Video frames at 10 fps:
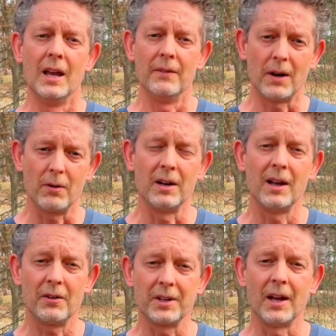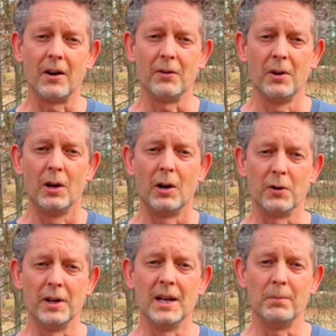if I would have knelt down
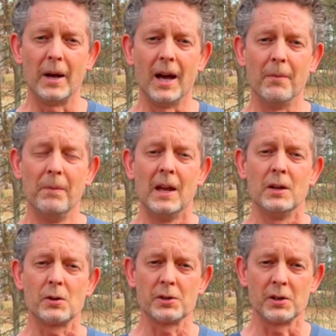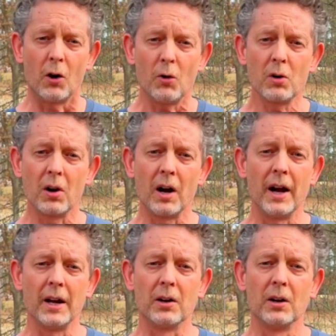on a knee pad. So as an older
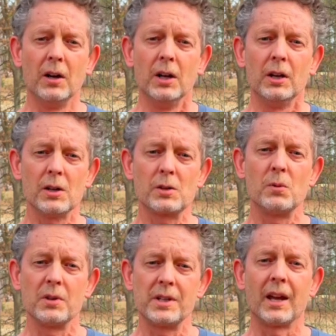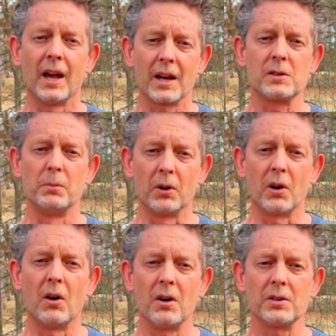hiker, you just want to take extra
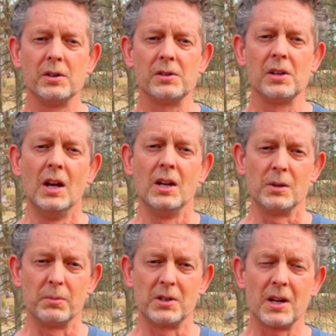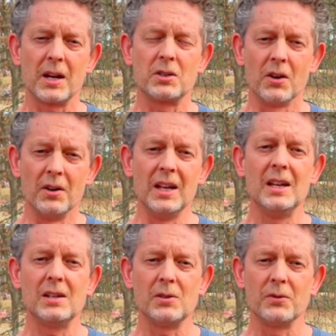precautions to protect your
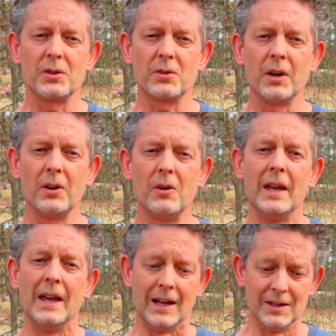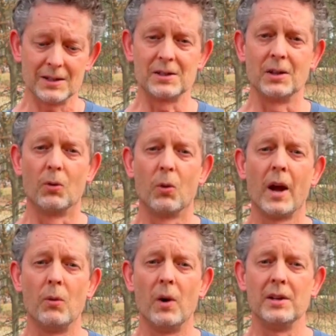knees on the trail, and this is a
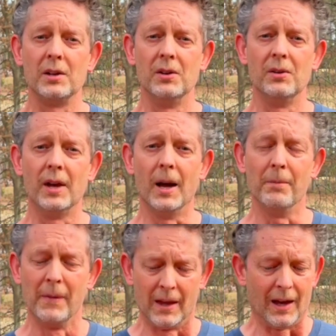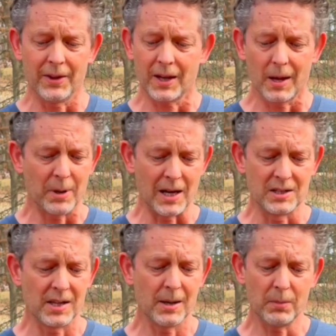great way to do that. I think I paid
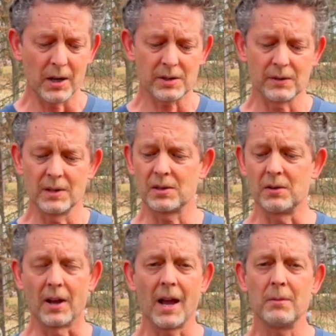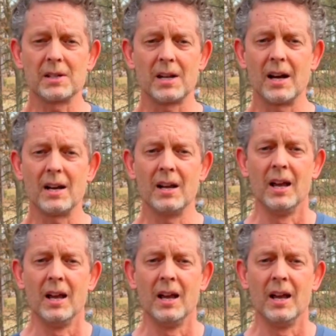$10 for this on Amazon.